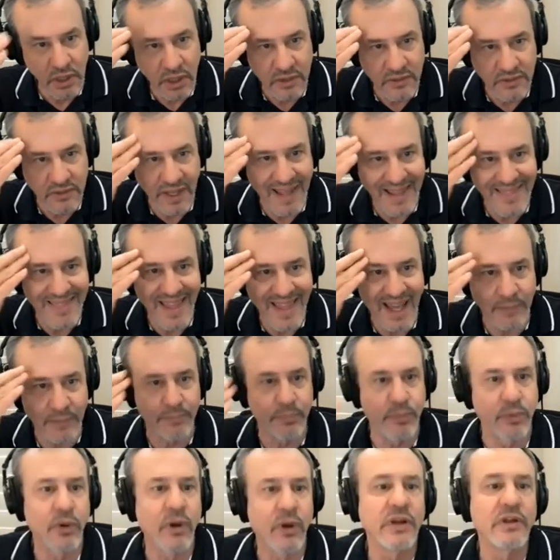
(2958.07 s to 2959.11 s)
Take that
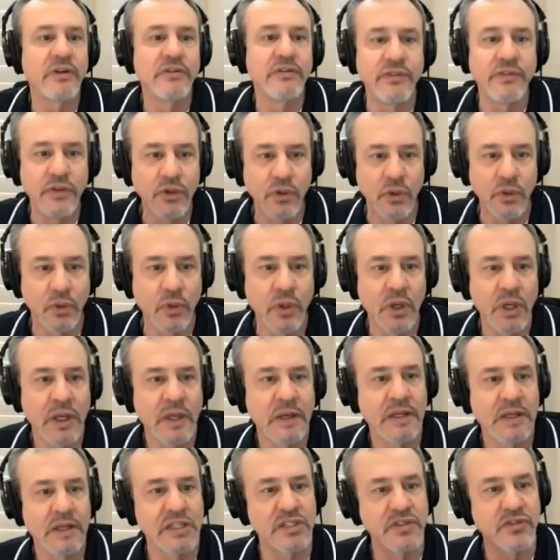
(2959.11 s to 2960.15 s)
point of view,
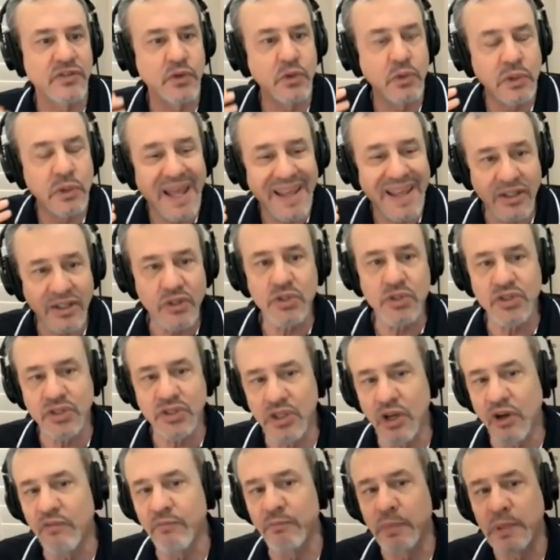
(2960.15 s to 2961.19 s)
because if you let
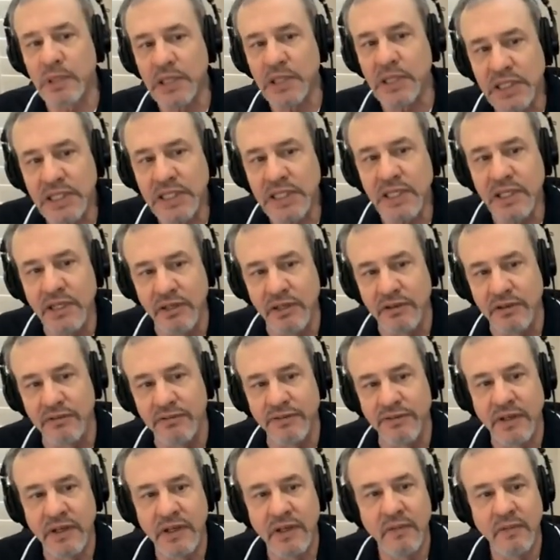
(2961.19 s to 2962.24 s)
yourself
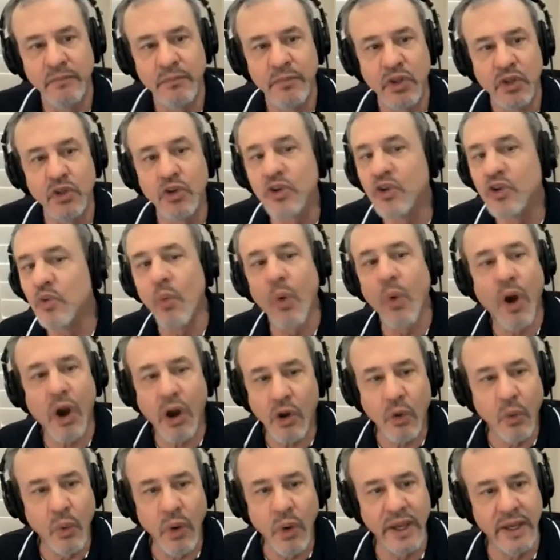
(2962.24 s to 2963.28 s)
believe, you can walk
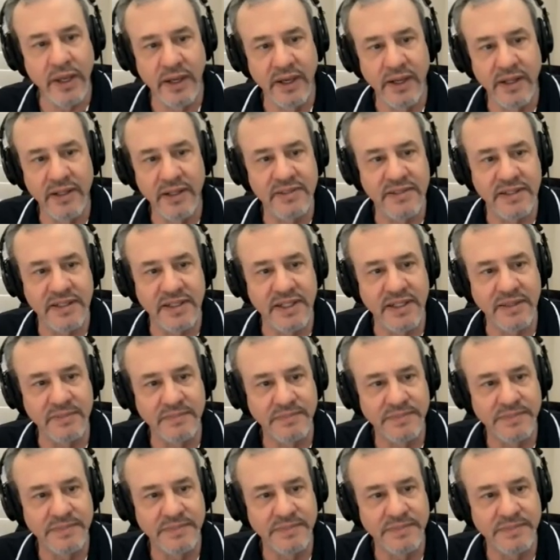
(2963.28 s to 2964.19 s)
away at any time.